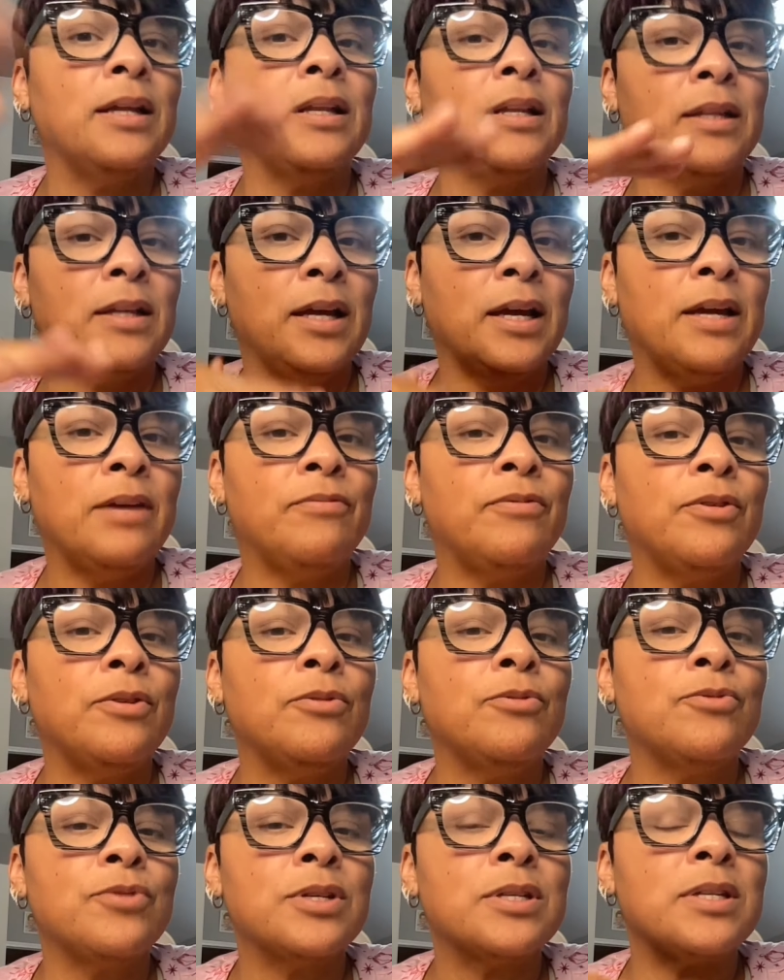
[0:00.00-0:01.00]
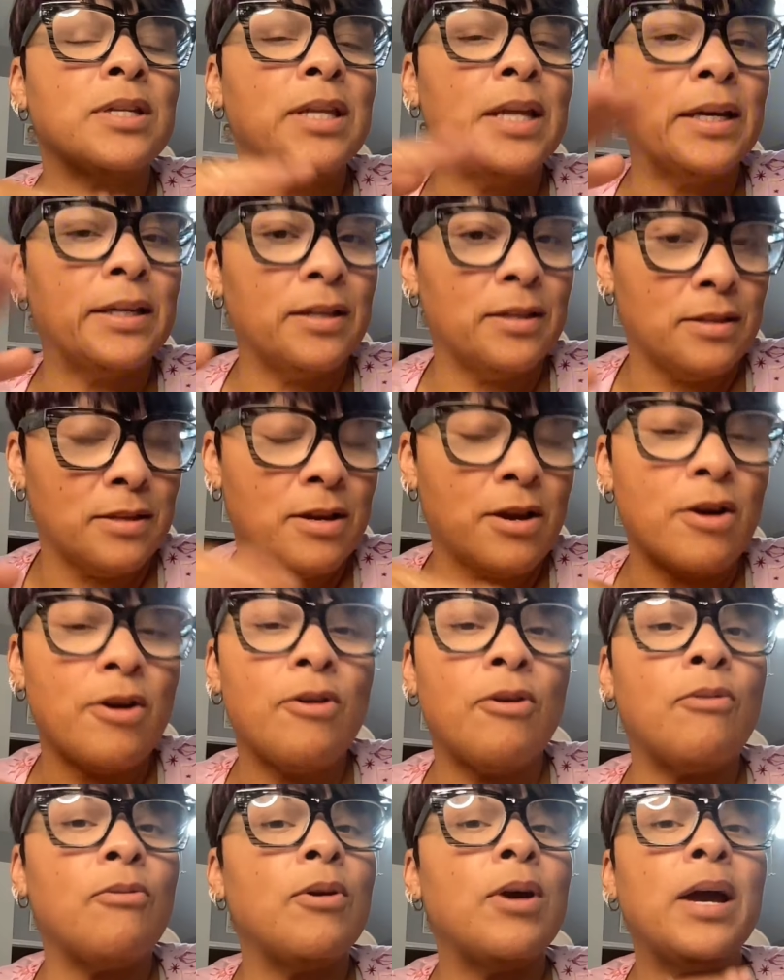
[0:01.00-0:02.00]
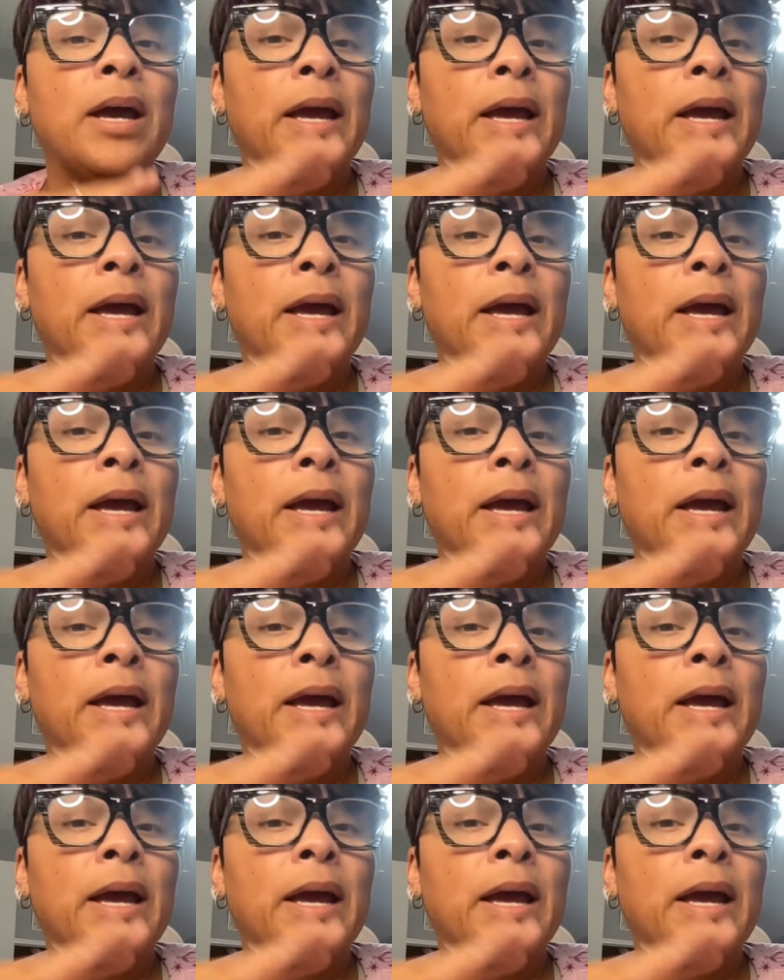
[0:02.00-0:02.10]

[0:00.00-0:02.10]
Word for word: uh, if you just let us go